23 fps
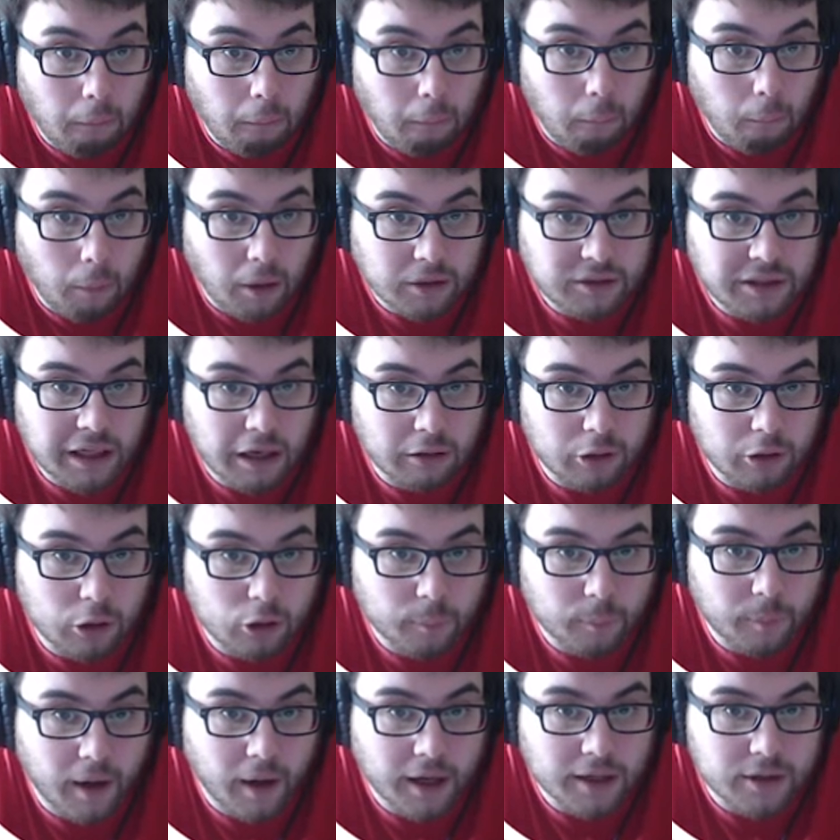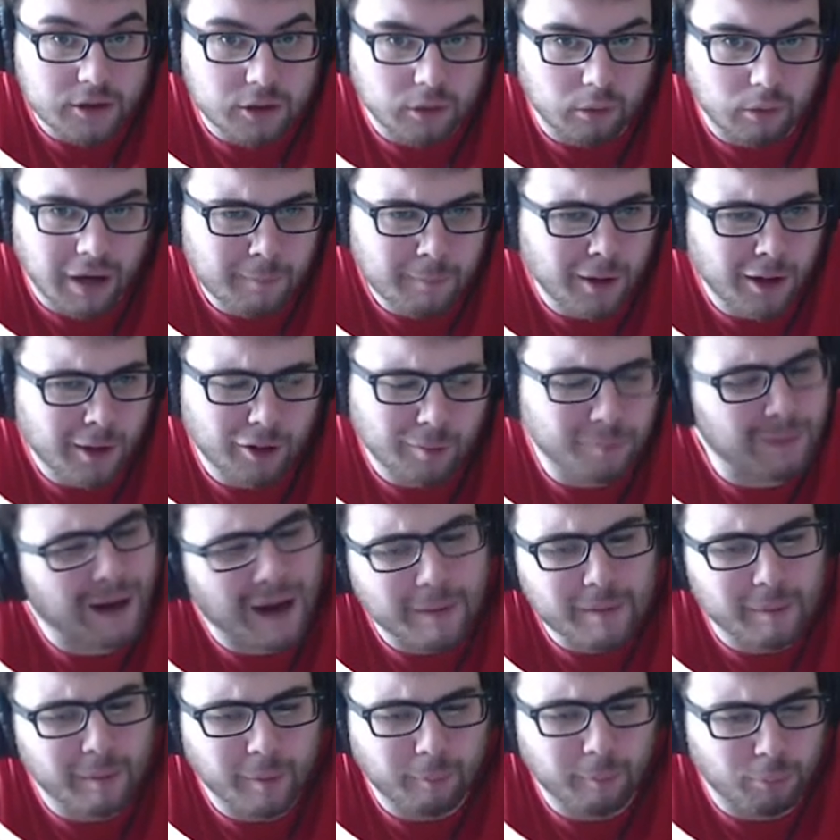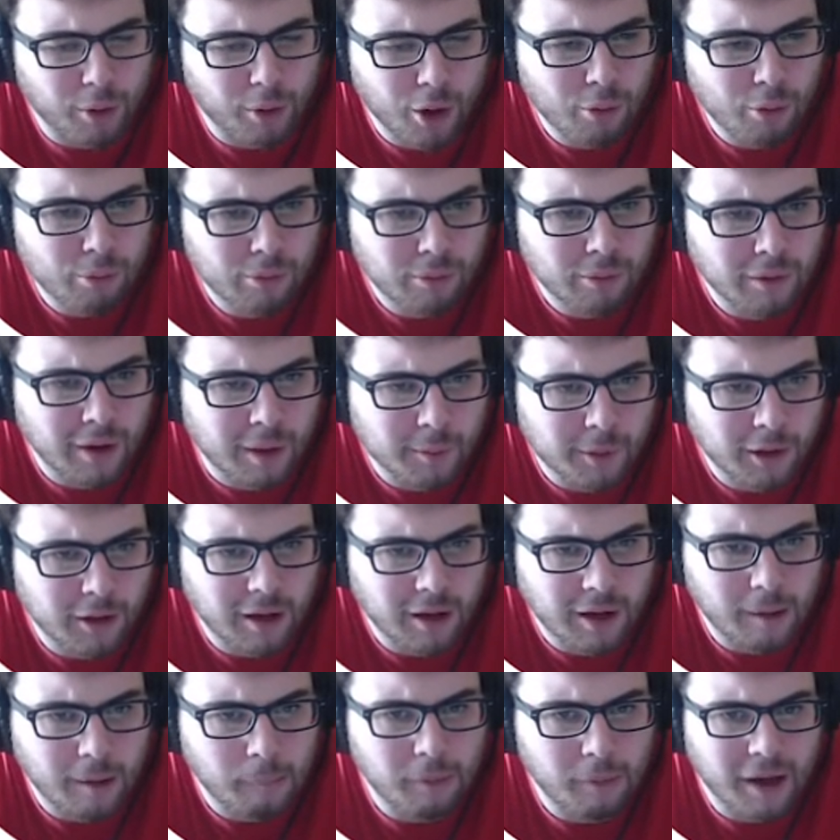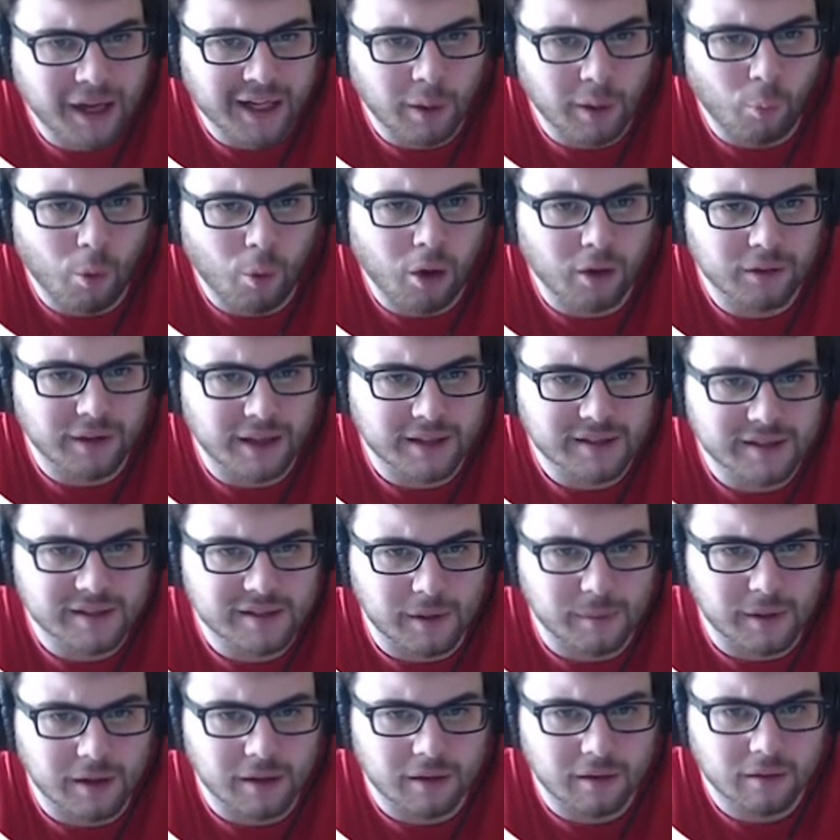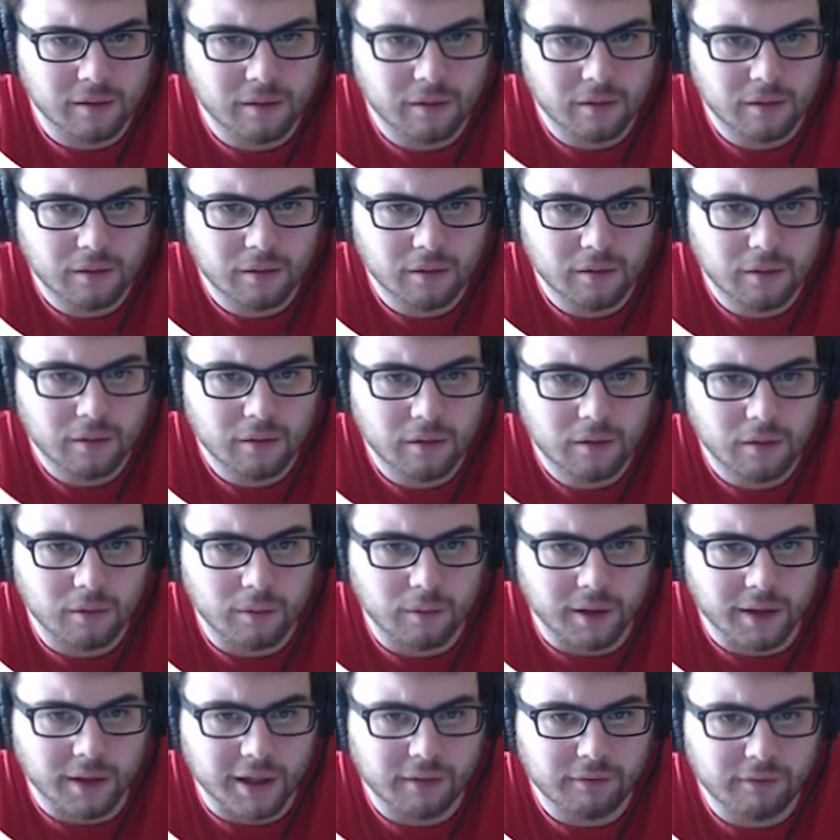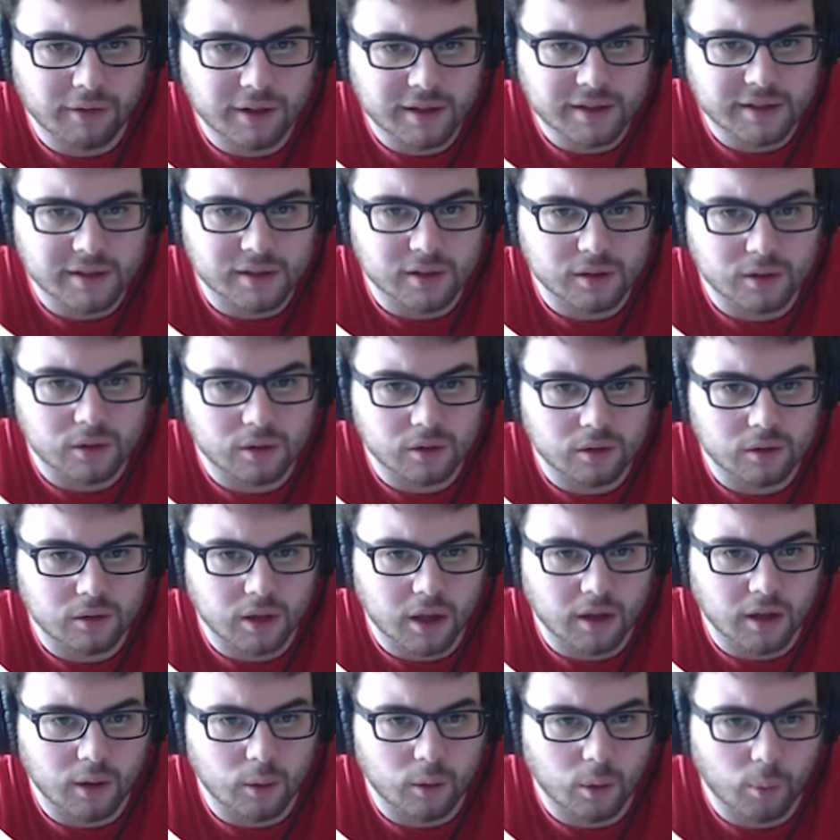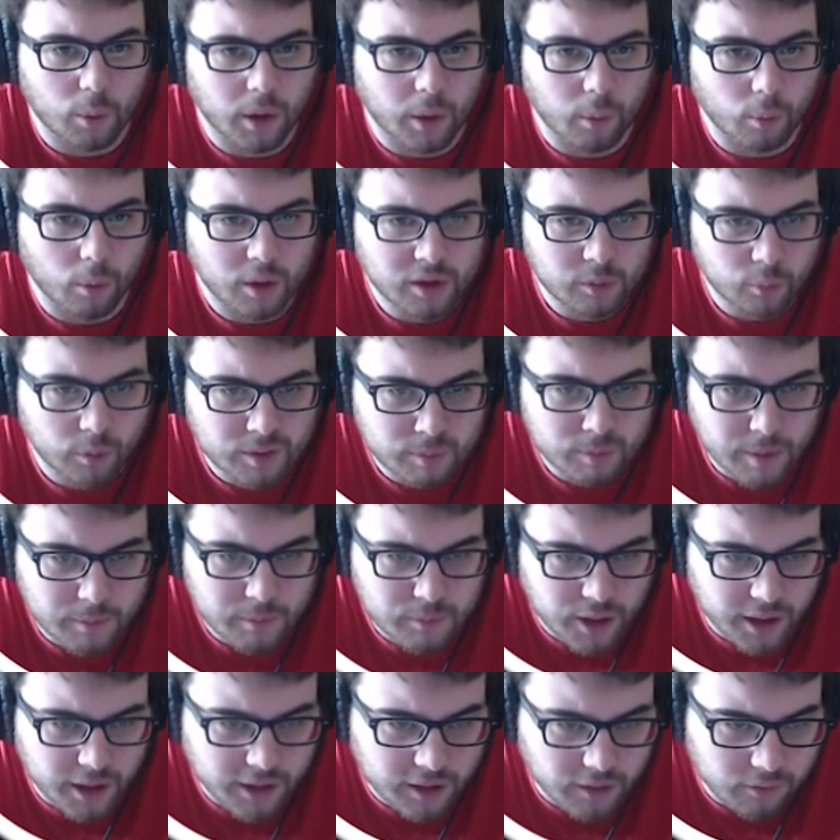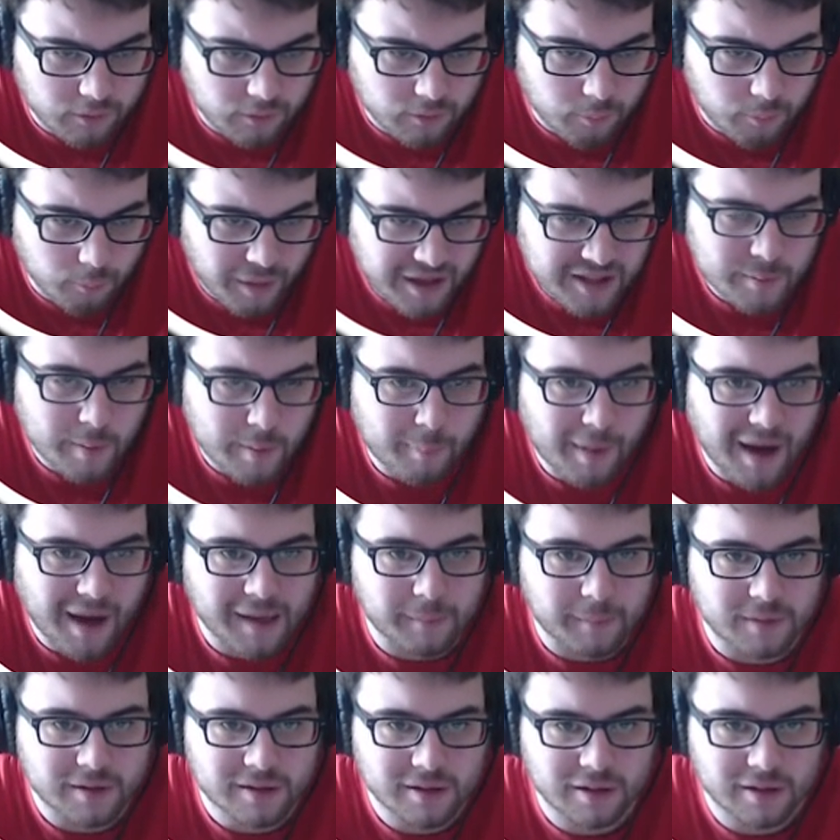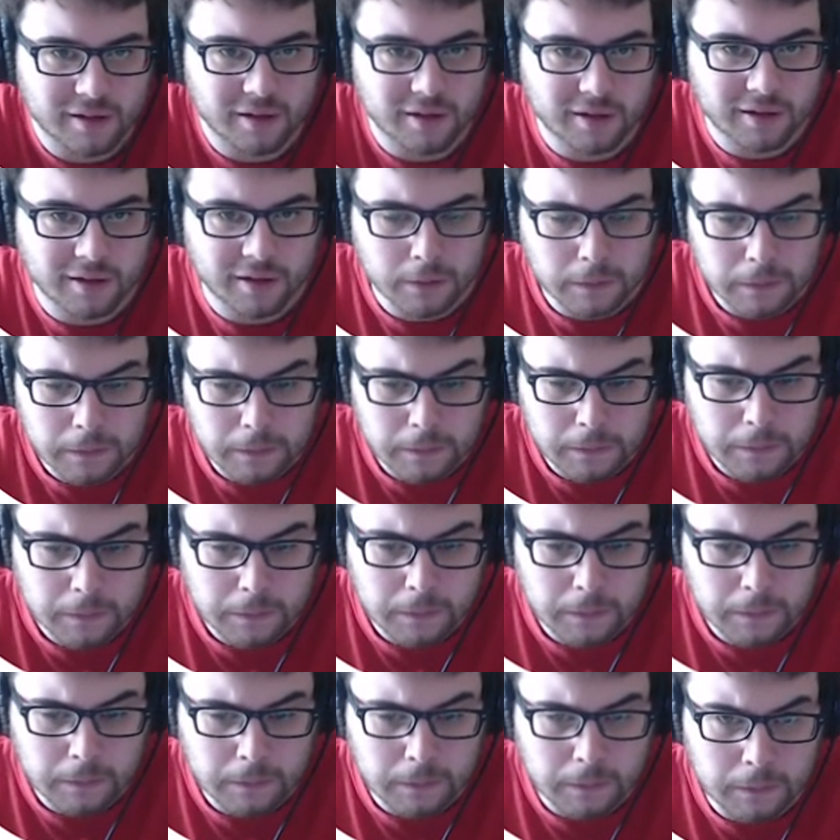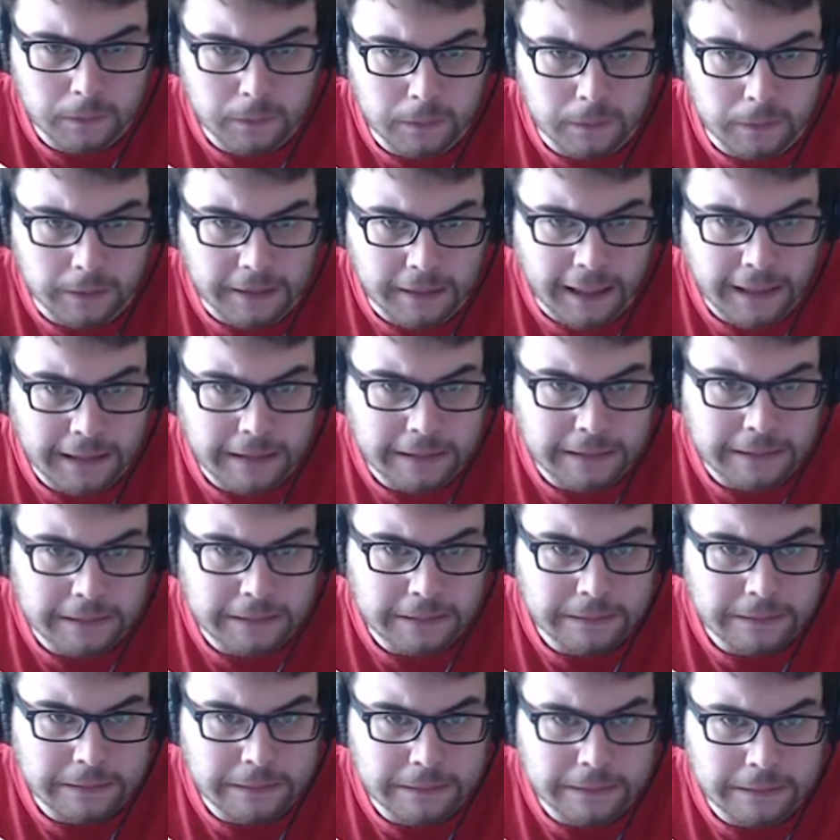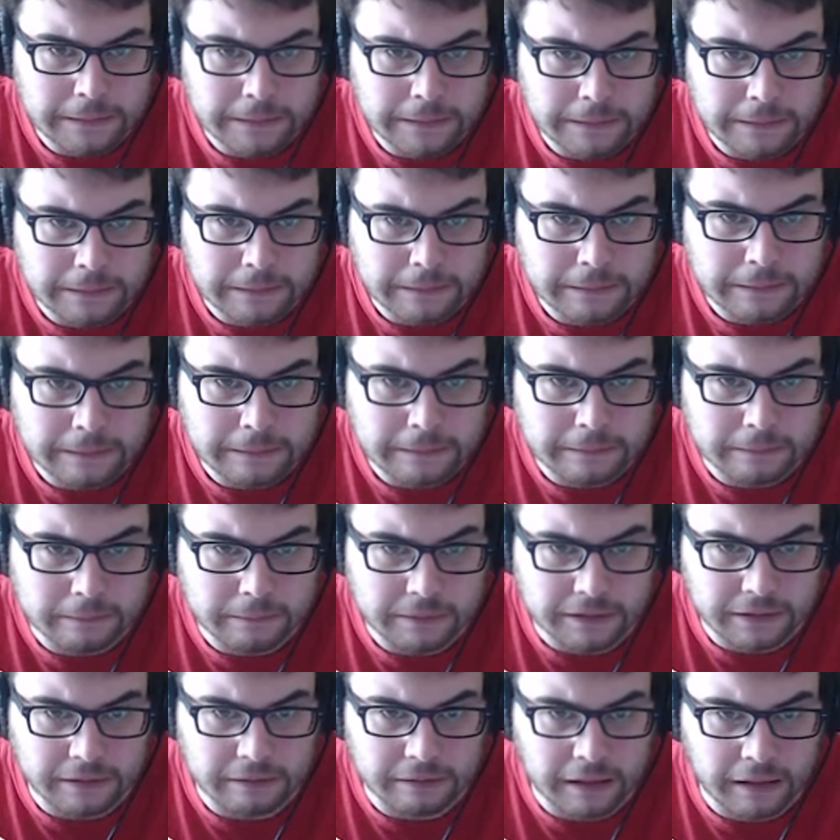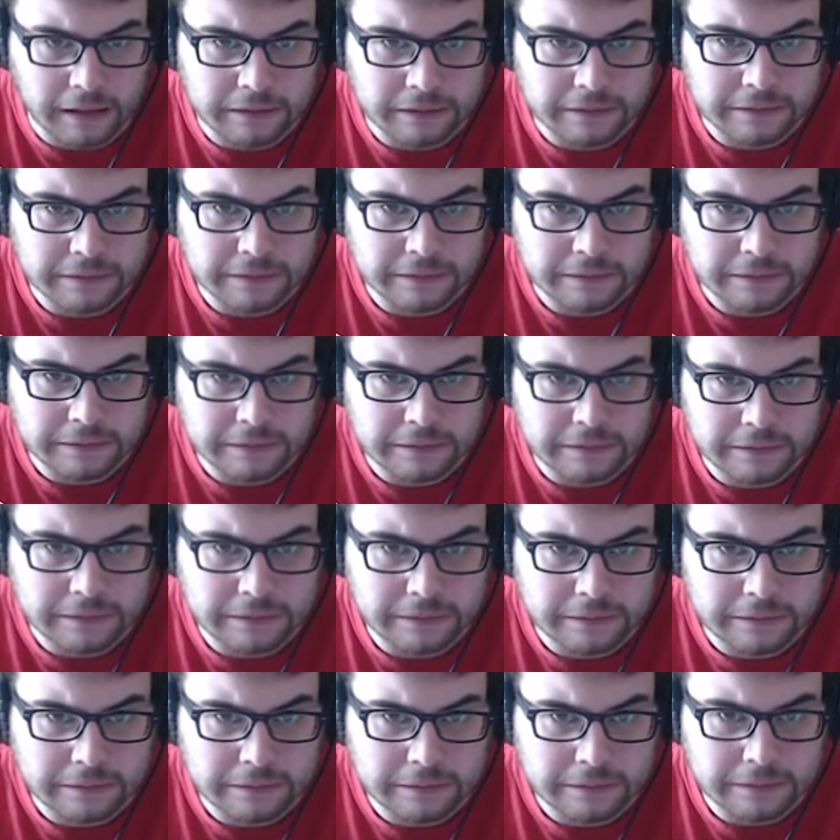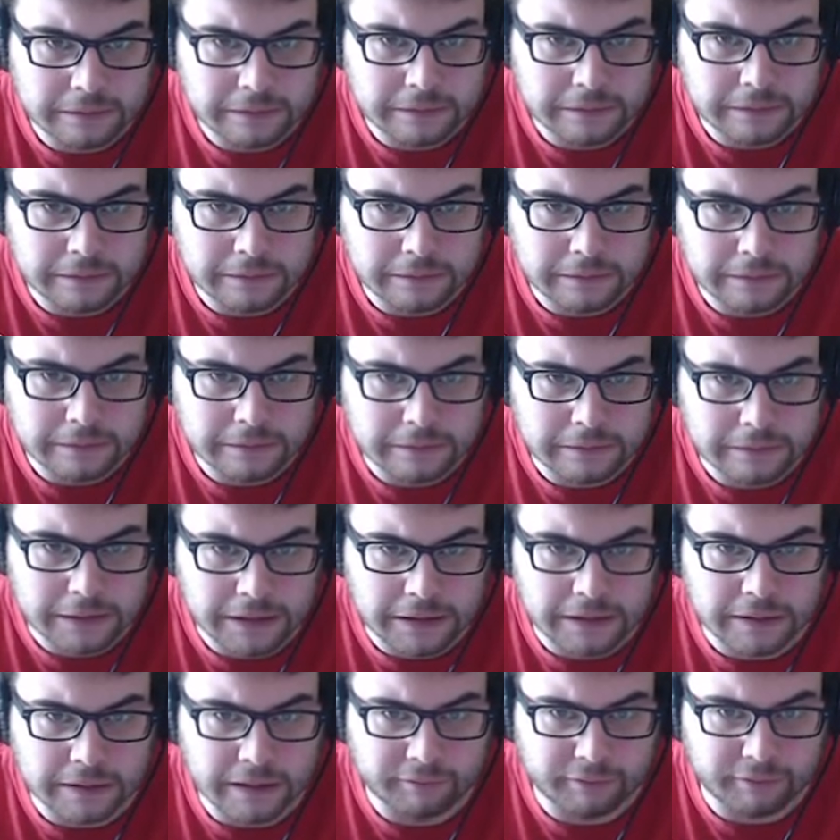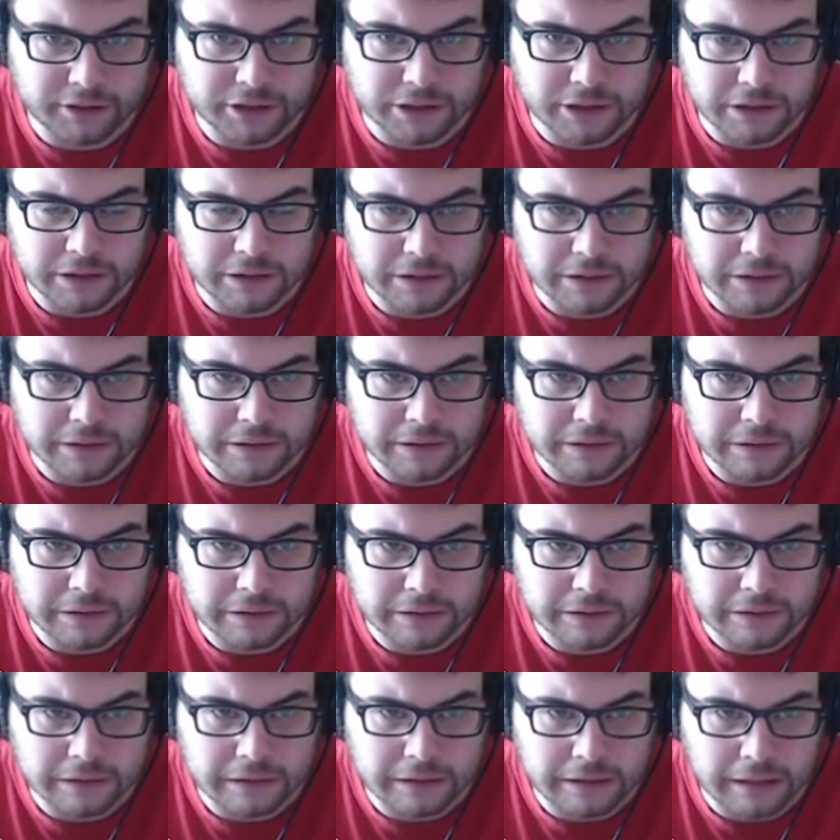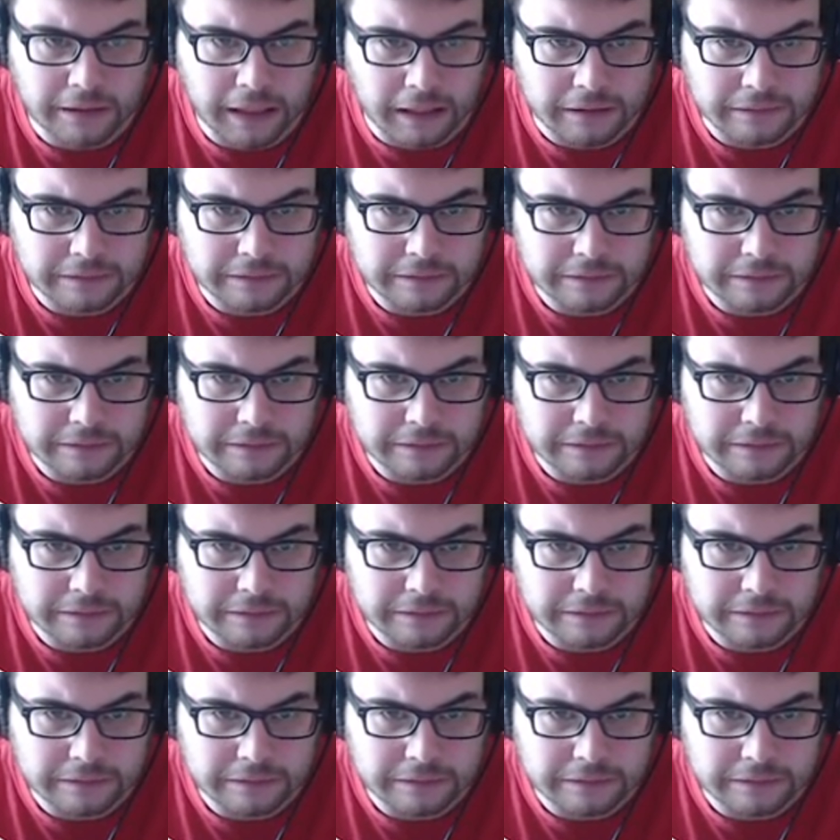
Watch out! Don't look behind you. I'm gonna look behind me, bro. I'm, I'm, I got a wall next to me. Wait, can I fix this? Uh, wait, what's what's my objective? Basement pipes. Okay. We could do that. We could do that for sure. Yeah.